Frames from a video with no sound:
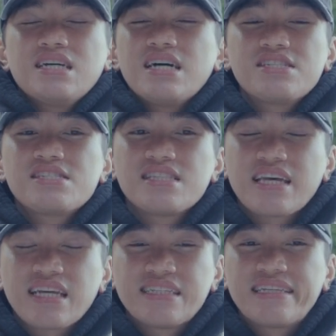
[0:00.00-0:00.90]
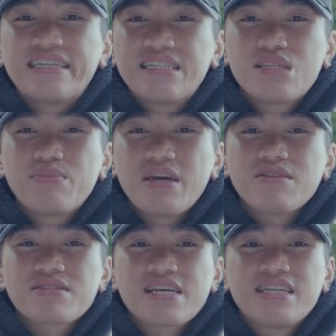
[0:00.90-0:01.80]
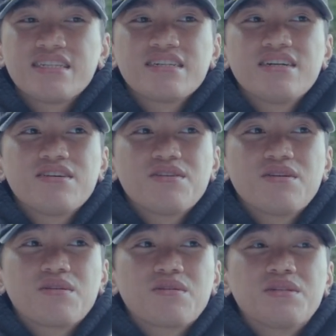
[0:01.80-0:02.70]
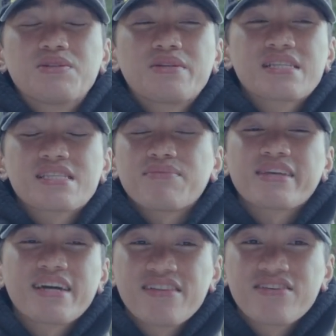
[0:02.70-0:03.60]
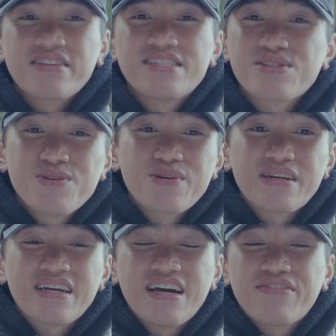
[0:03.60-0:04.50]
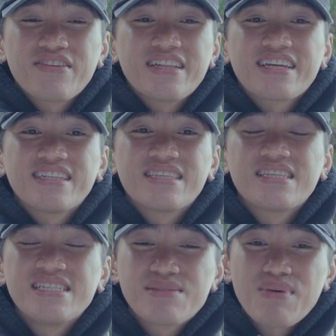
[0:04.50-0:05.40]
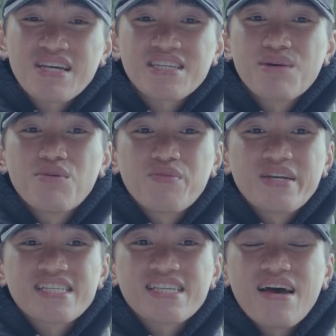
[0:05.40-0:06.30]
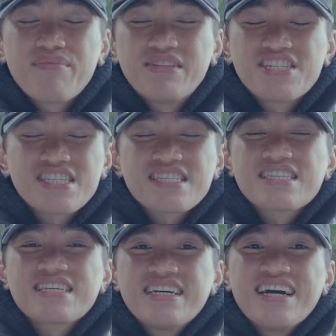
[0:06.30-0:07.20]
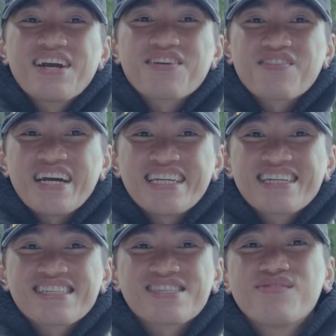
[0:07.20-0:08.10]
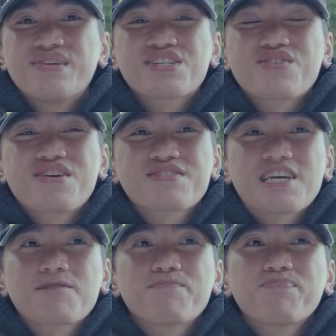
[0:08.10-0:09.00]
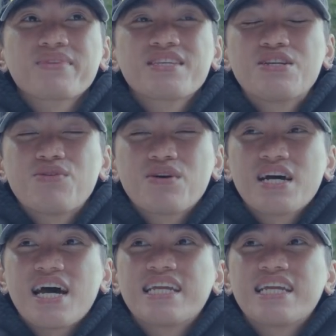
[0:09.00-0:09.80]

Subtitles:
I just like needed to be outside or doing something other than schoolwork. I feel like these past couple of weeks I've been just grinding so much, where I was like, you know what, I